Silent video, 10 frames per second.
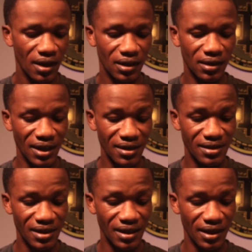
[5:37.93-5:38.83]
The
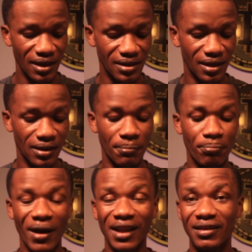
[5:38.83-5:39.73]
next thing is the
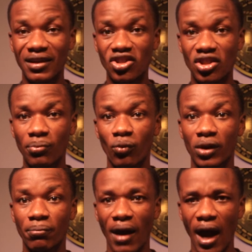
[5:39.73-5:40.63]
partnership
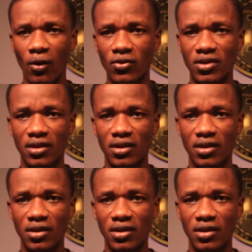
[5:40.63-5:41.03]
with PAWS.